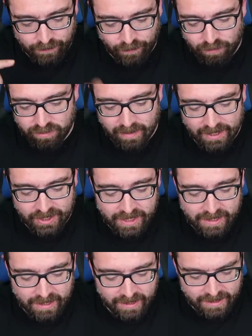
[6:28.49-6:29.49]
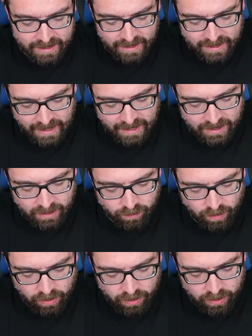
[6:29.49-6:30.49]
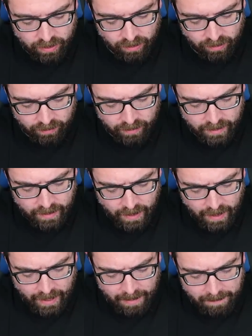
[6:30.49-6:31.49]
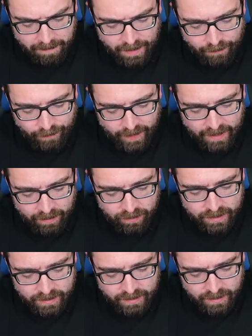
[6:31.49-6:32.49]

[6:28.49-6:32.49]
Football Manager says that's the wrong call. Midfield,